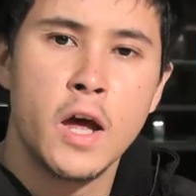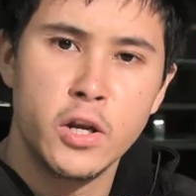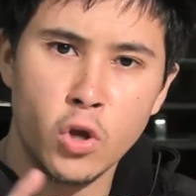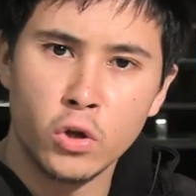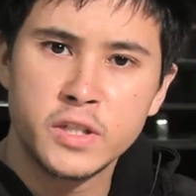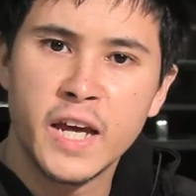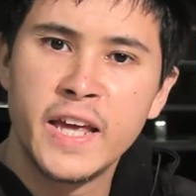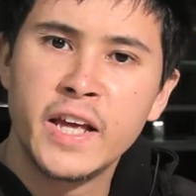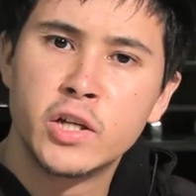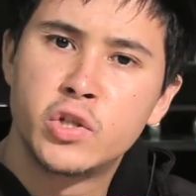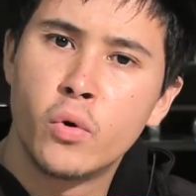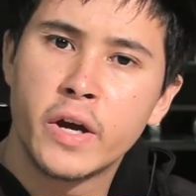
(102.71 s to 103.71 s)
Not taking
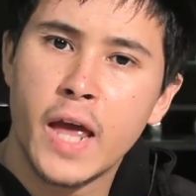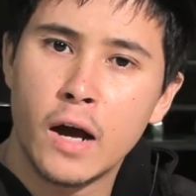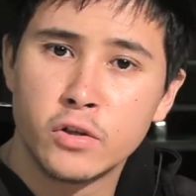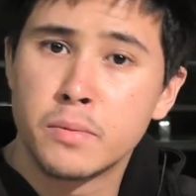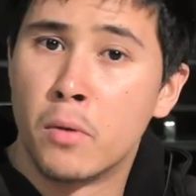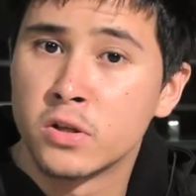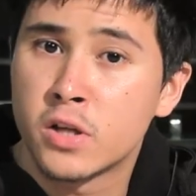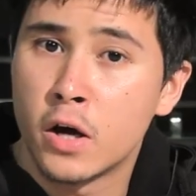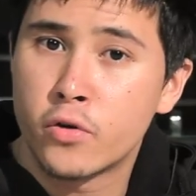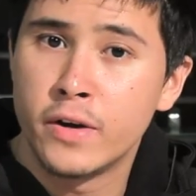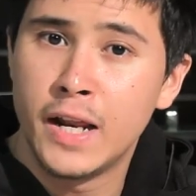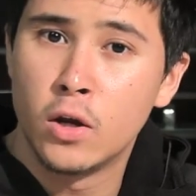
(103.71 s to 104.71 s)
into account Moscow
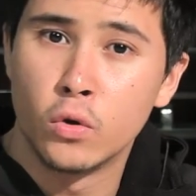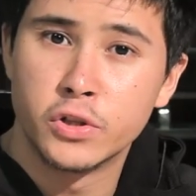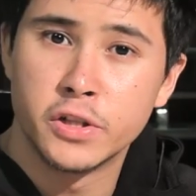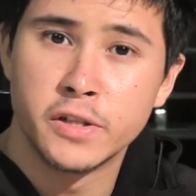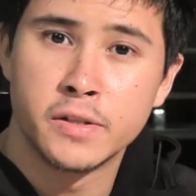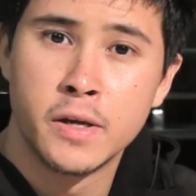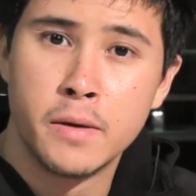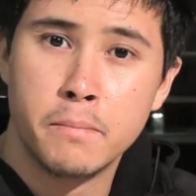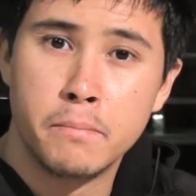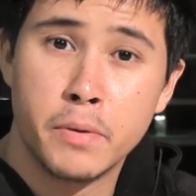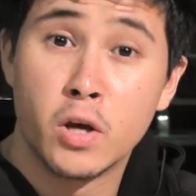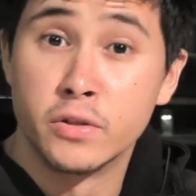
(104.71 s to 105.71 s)
grenade launchers,
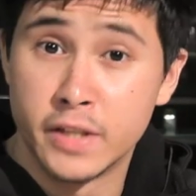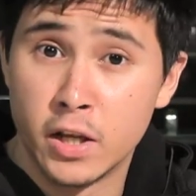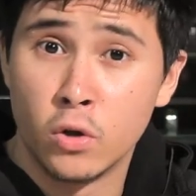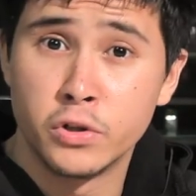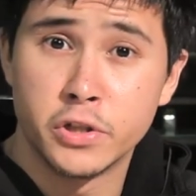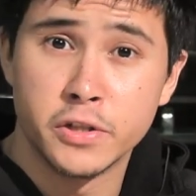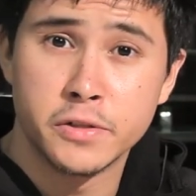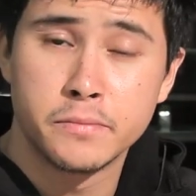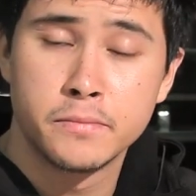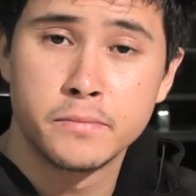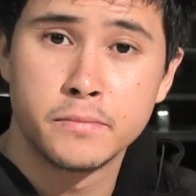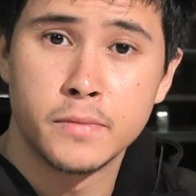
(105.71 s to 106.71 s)
because they're launchers,
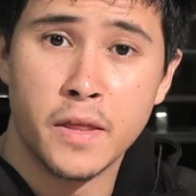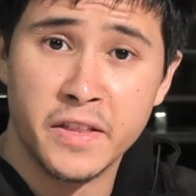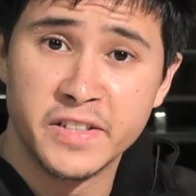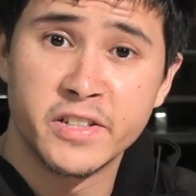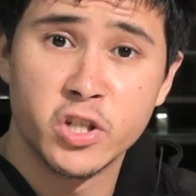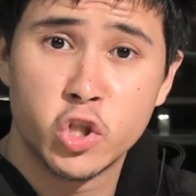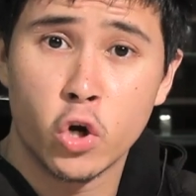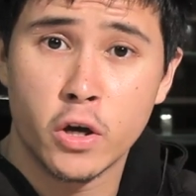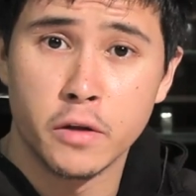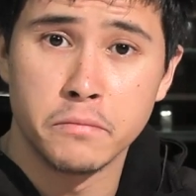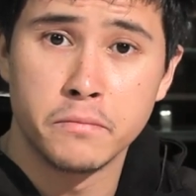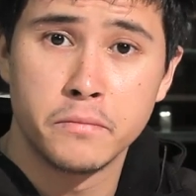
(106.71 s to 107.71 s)
and this is a shotgun,
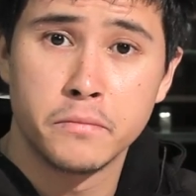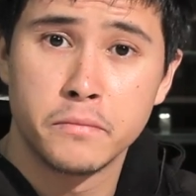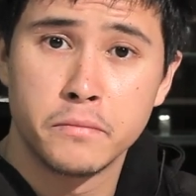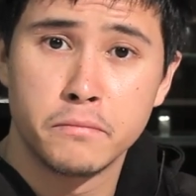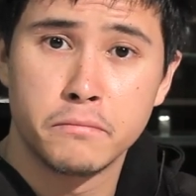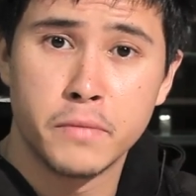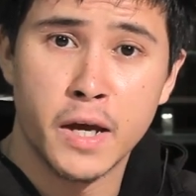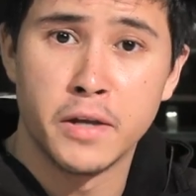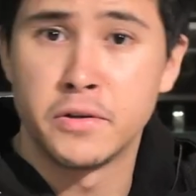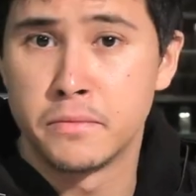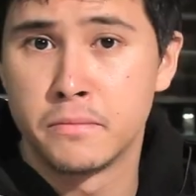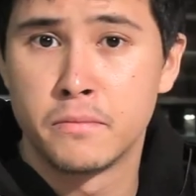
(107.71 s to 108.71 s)
and
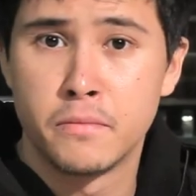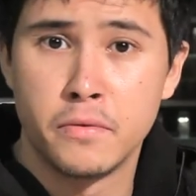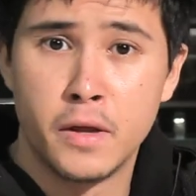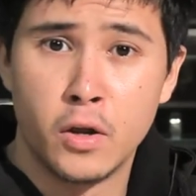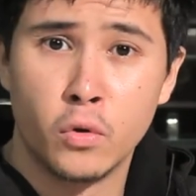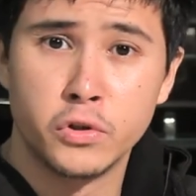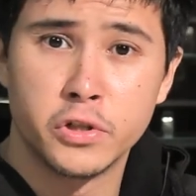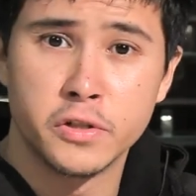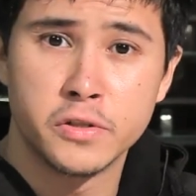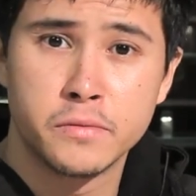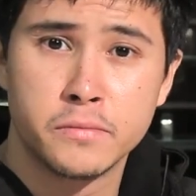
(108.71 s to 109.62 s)
they're launchers.